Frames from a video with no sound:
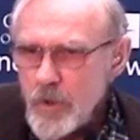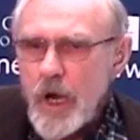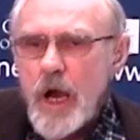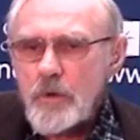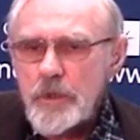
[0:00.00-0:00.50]

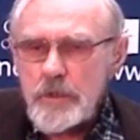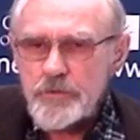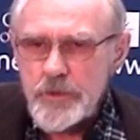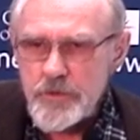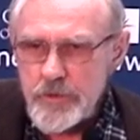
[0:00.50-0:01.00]
how are we going to
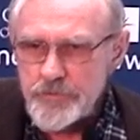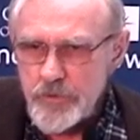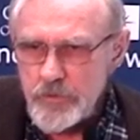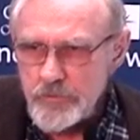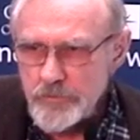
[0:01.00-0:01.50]
produce our
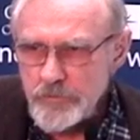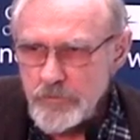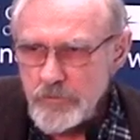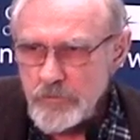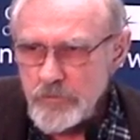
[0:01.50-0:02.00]
food?
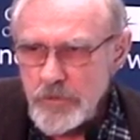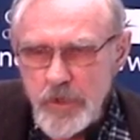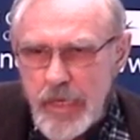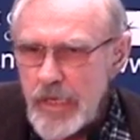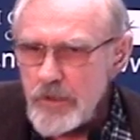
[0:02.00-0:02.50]

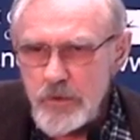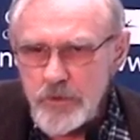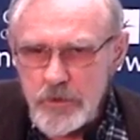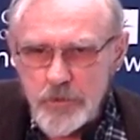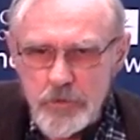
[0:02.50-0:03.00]
Can't do
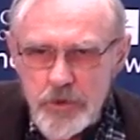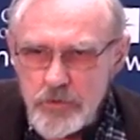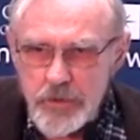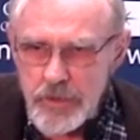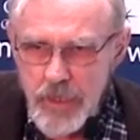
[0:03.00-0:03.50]
it the way we're
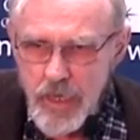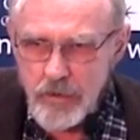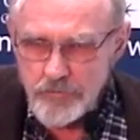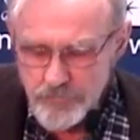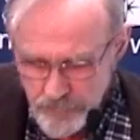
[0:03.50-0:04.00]
doing it now.